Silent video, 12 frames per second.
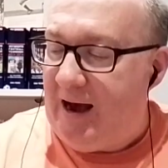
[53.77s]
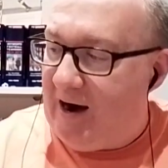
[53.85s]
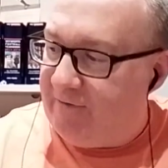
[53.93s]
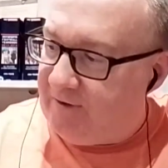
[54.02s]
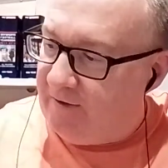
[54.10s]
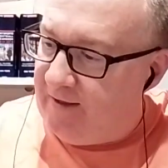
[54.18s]

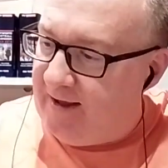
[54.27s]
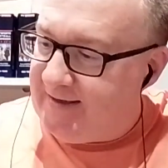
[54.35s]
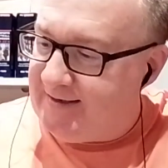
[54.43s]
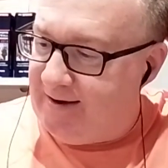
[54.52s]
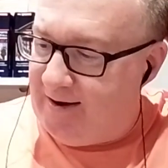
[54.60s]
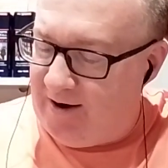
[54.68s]
After
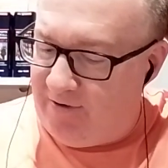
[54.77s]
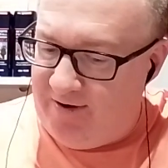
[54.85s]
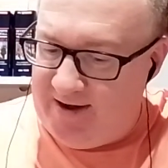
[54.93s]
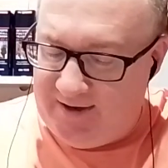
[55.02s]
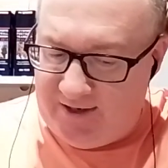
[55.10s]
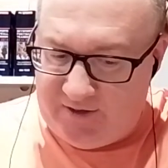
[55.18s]
that
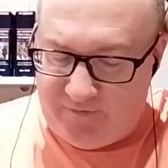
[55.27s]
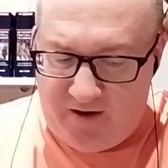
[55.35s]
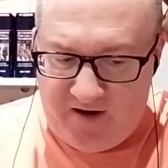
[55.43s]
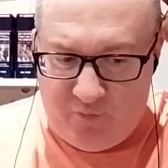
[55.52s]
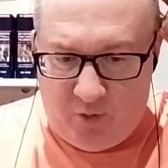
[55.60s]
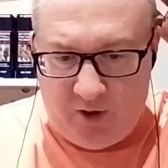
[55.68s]
horrendous
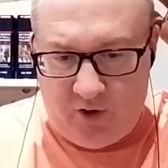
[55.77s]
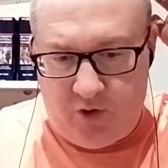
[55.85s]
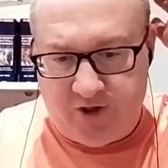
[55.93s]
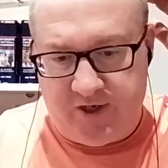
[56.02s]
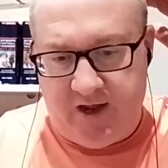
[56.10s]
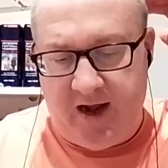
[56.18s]
5-1
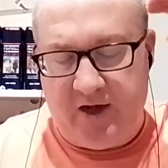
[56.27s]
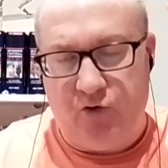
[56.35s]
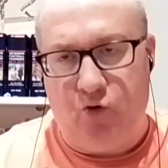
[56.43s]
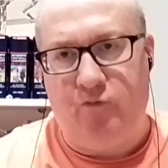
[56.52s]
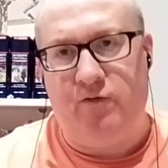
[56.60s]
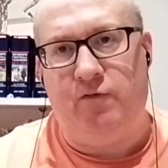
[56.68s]
loss in
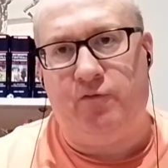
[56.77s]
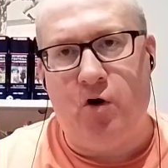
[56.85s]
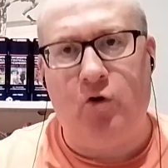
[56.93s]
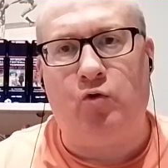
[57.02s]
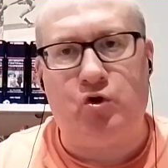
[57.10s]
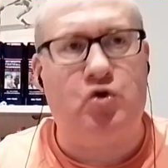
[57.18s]
Eindhoven,
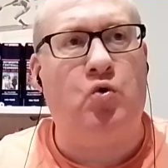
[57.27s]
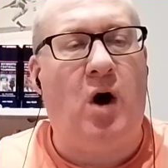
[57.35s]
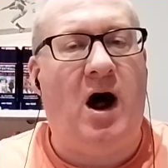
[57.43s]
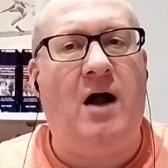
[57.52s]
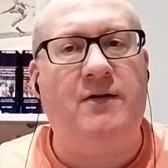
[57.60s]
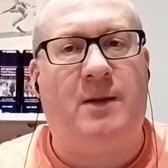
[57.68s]
followed so
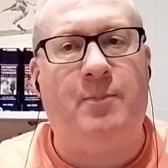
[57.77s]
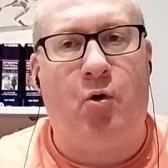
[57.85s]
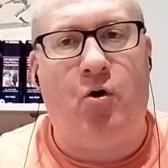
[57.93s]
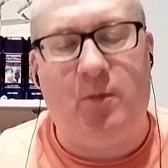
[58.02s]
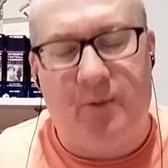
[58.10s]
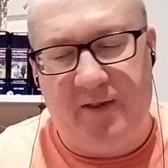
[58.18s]
hard
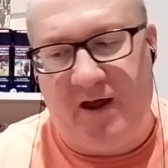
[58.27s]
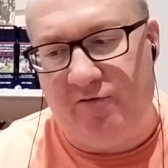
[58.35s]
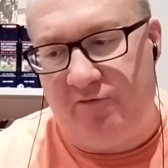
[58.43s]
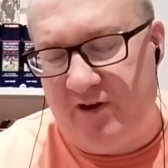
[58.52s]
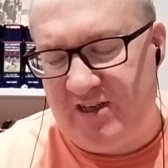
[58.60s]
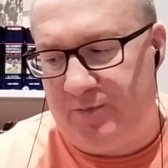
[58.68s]
upon by that
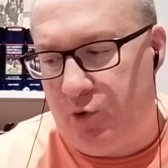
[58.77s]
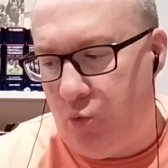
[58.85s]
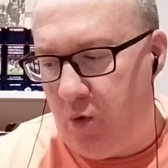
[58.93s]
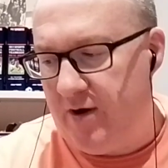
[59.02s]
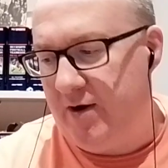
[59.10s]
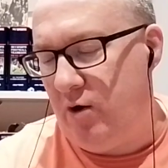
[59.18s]
risible
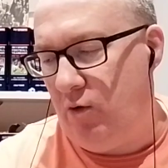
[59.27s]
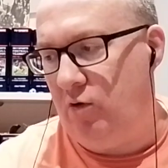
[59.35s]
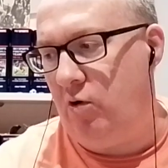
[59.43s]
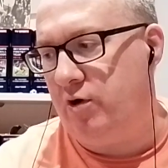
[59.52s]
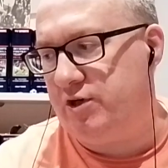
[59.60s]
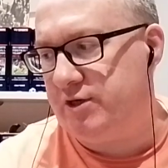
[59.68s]
1-0
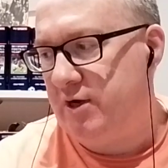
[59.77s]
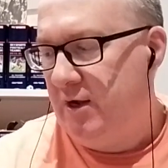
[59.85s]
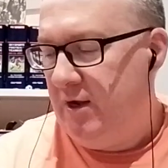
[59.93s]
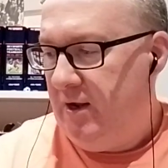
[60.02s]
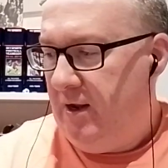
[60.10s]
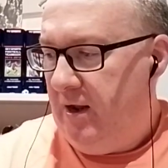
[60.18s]
loss
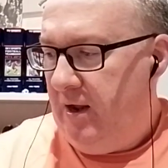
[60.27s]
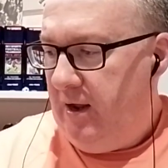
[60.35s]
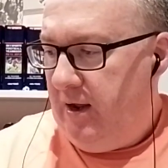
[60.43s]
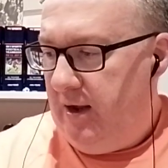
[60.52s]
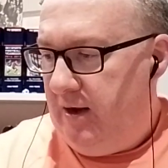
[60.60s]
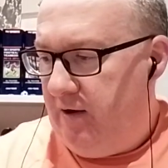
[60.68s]

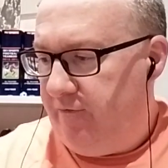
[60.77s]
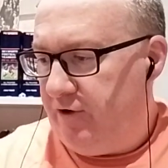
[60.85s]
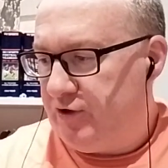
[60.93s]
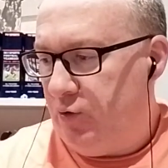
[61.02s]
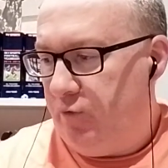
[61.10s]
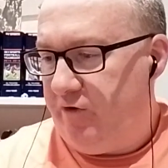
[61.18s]
in the
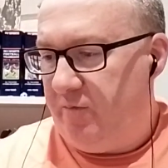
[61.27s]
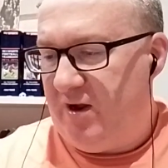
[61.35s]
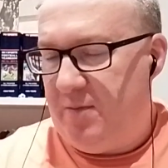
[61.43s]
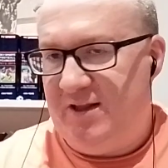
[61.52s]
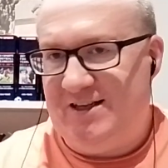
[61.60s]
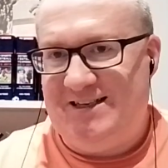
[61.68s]
first Old Firm
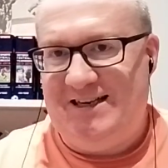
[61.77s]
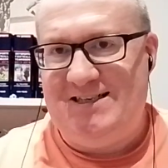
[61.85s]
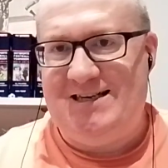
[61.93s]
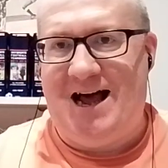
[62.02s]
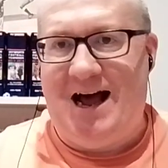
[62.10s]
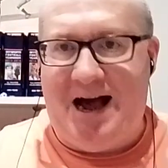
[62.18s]
game of the
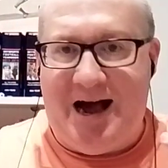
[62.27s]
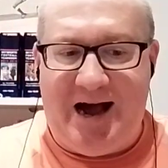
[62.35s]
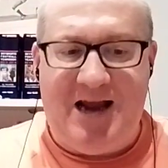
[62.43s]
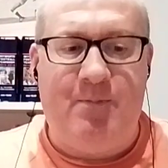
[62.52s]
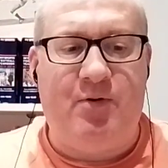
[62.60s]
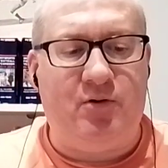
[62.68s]
season at
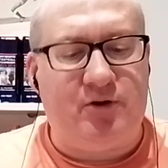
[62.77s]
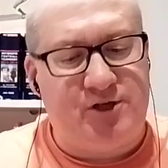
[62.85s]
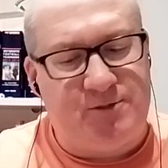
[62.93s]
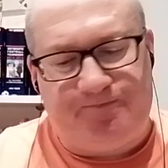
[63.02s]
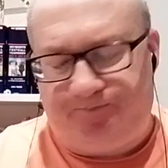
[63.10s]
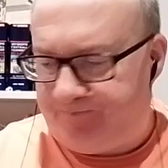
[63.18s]

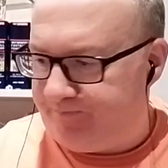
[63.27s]
Ibrox,